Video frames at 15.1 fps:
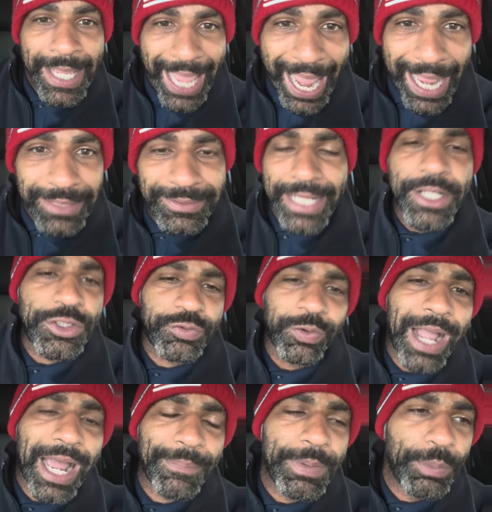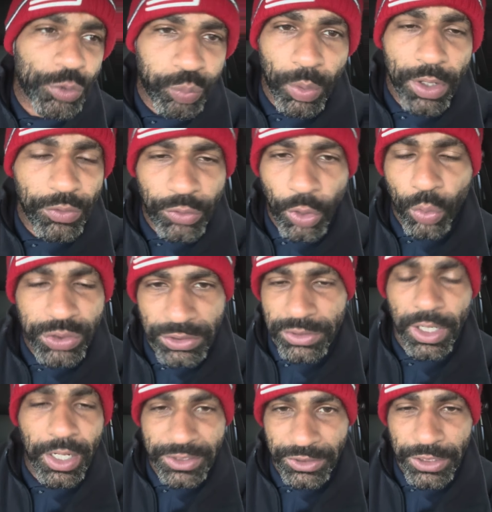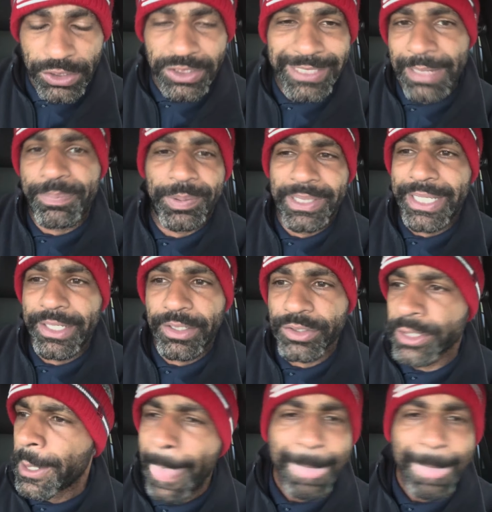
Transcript: And Dennis Rodman was one of those such type players.